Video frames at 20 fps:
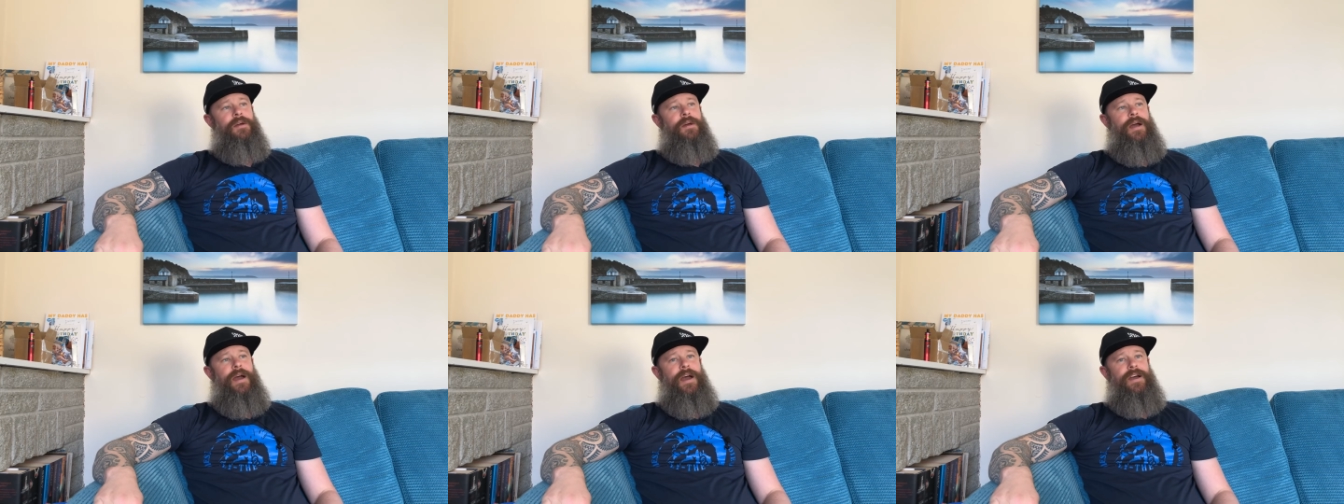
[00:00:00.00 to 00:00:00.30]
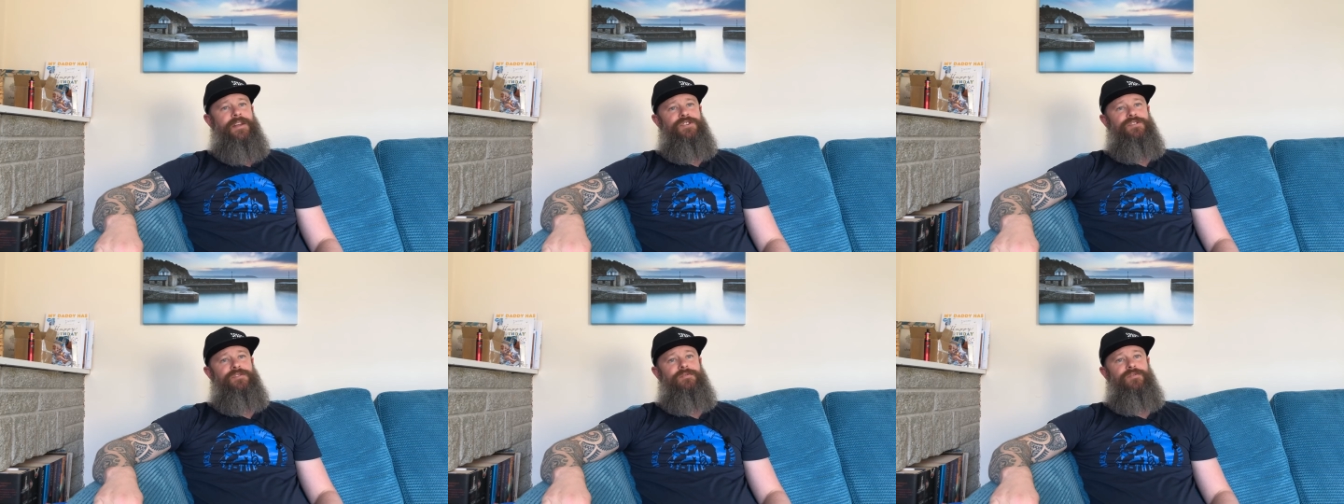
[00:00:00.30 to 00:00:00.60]

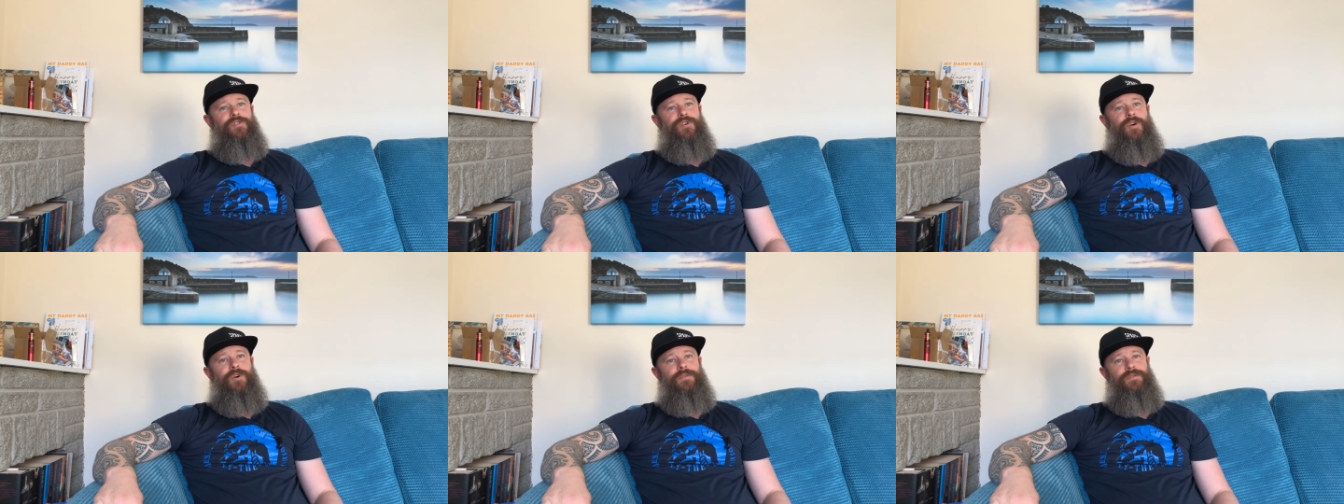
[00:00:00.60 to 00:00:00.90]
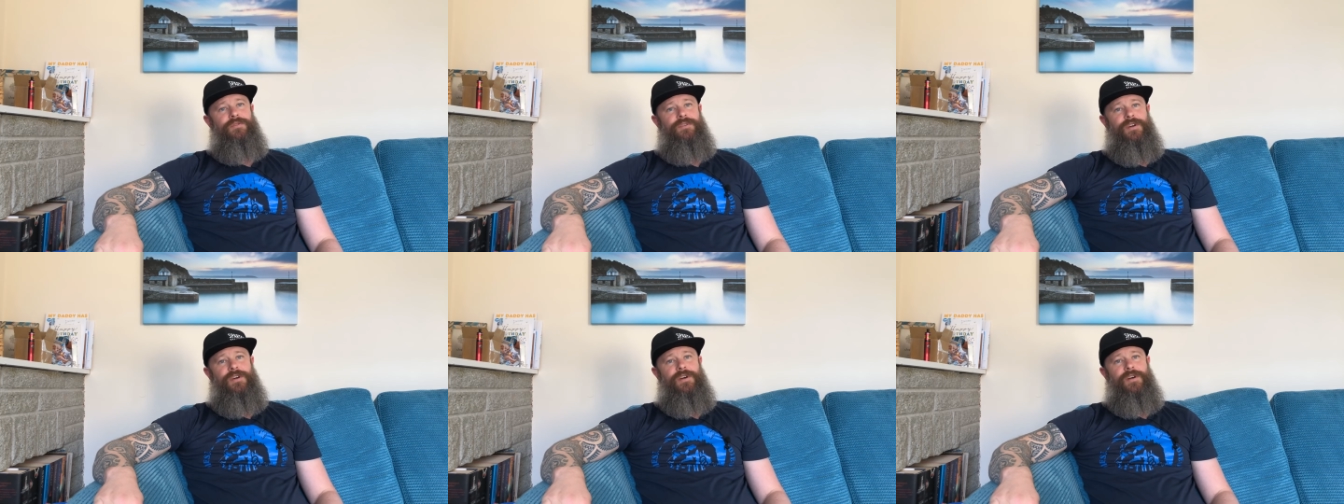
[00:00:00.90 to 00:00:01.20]
and you've got
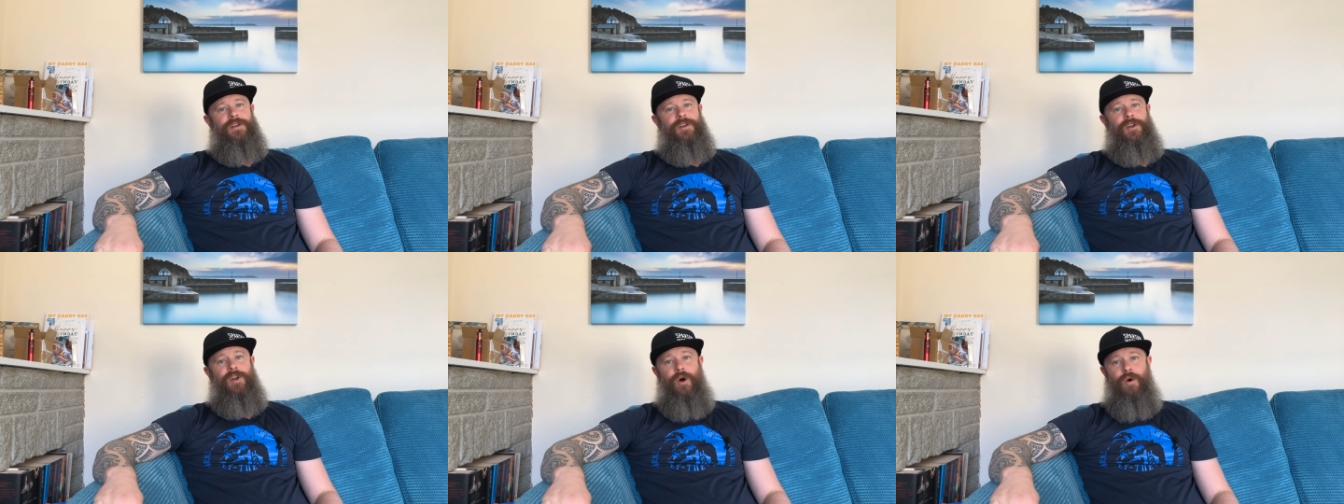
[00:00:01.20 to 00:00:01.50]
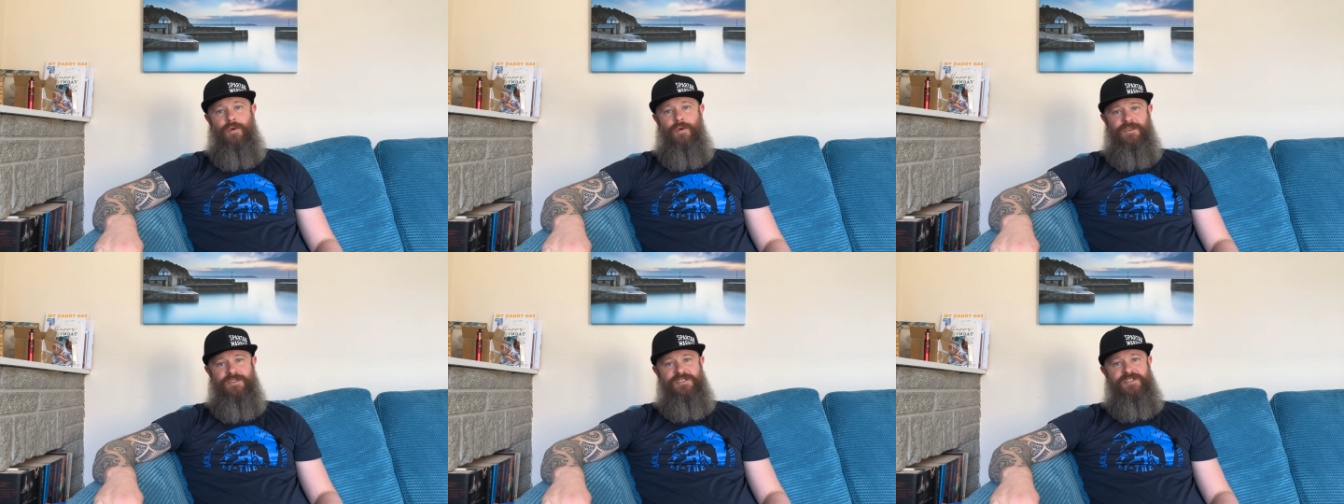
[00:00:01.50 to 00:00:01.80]
the
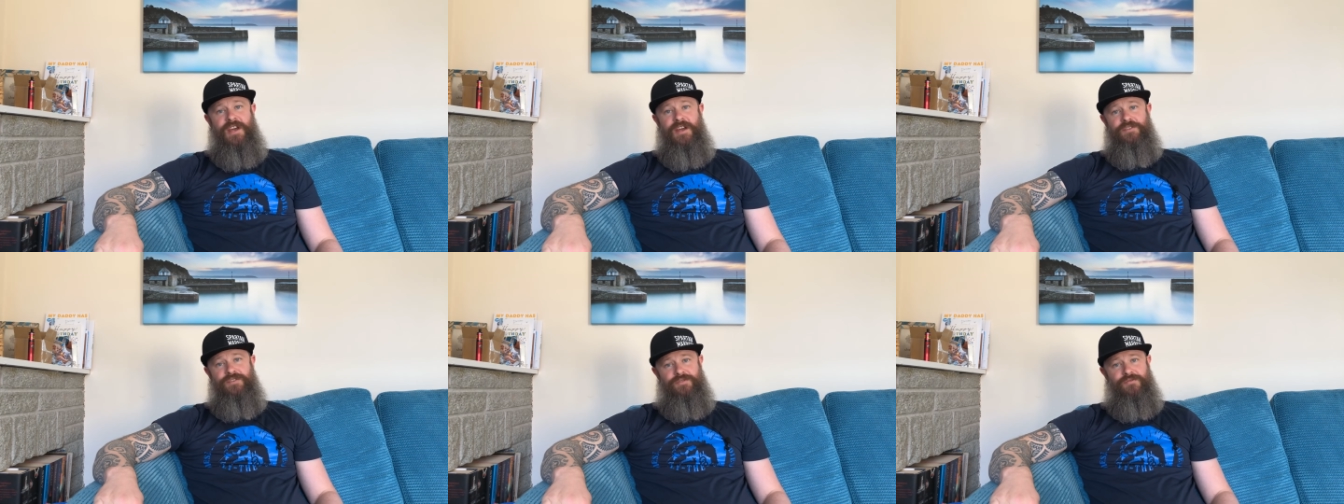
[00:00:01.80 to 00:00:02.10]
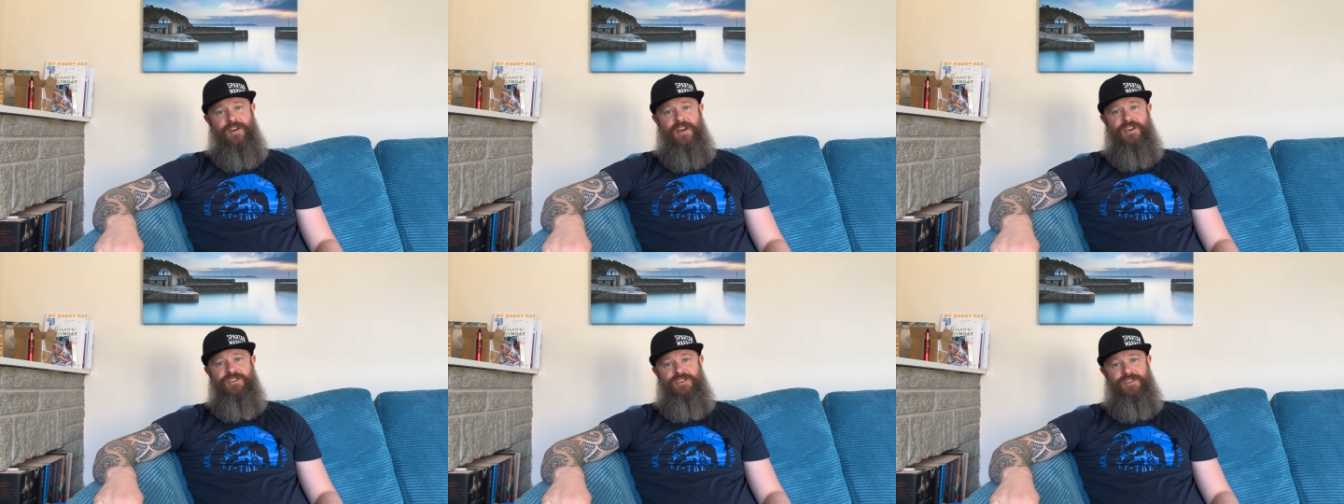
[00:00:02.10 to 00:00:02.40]
long scent
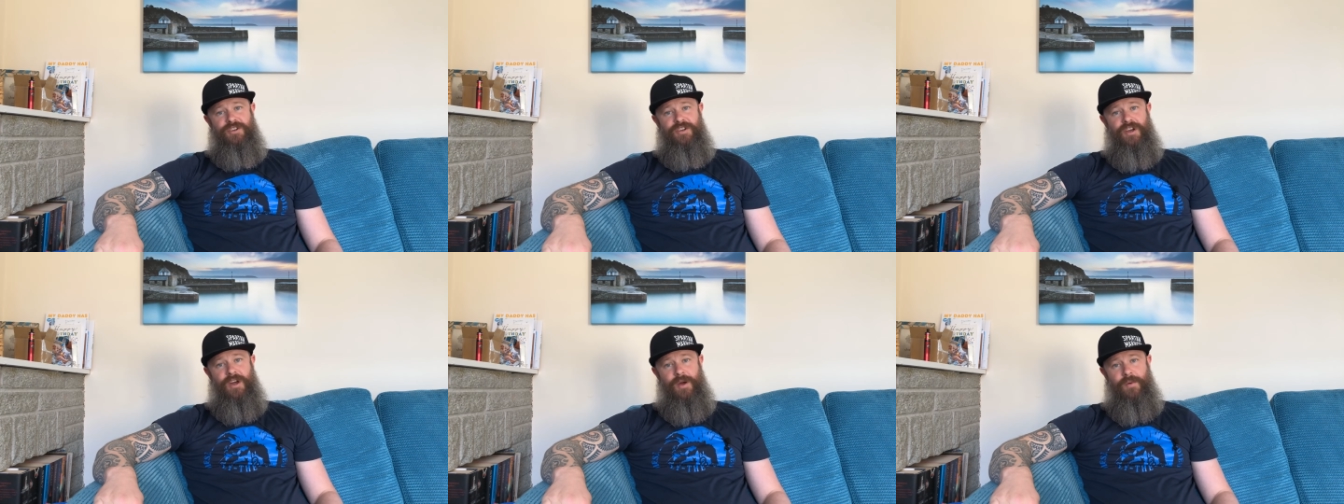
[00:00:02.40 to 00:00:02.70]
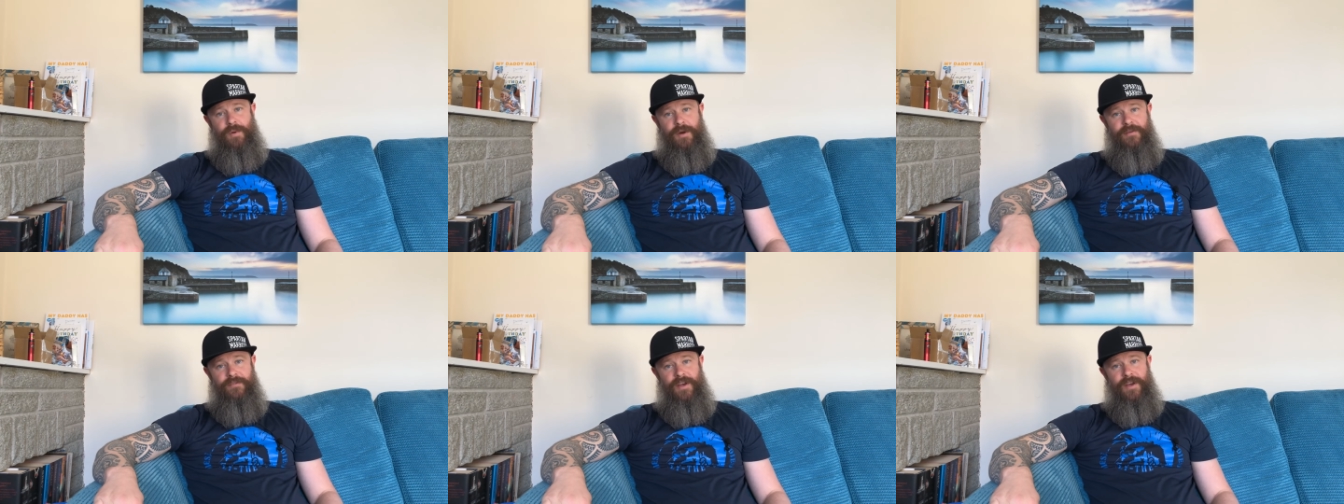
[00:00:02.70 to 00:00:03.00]
duration to go
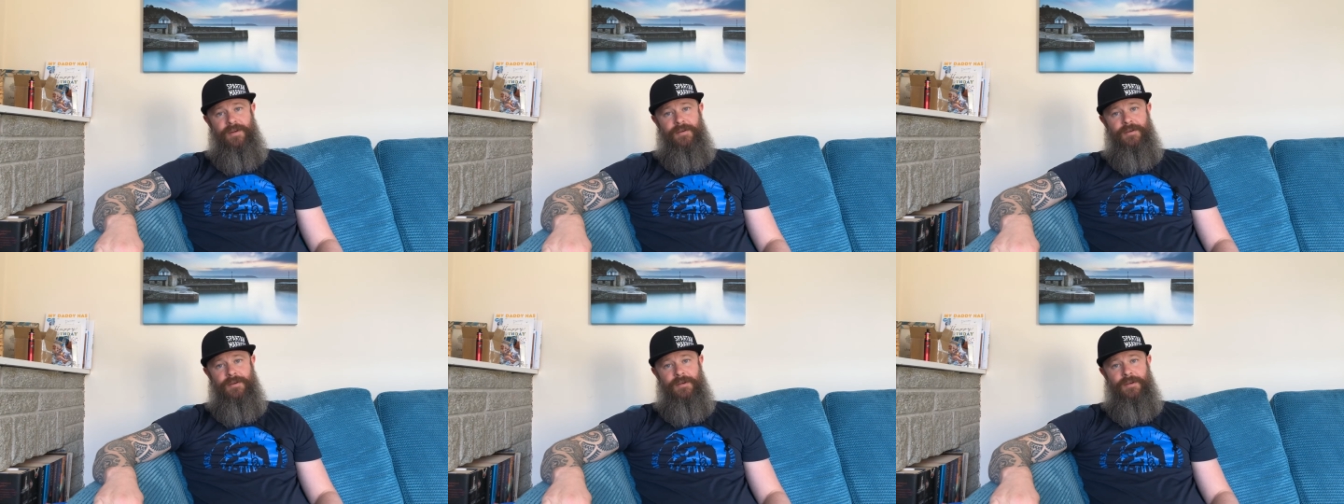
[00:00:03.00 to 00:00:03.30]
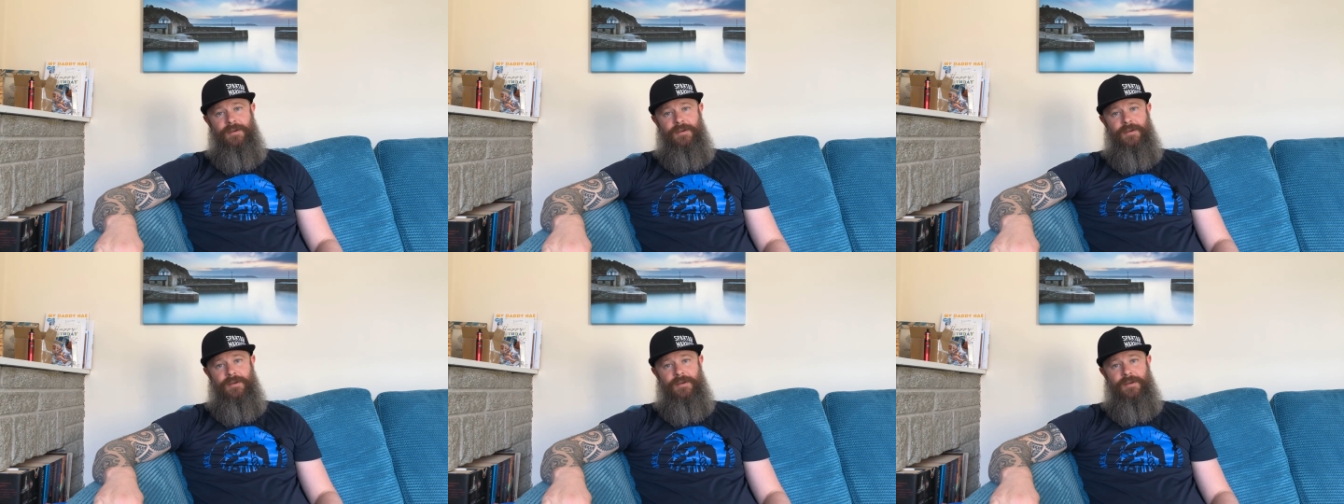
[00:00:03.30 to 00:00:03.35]
with it.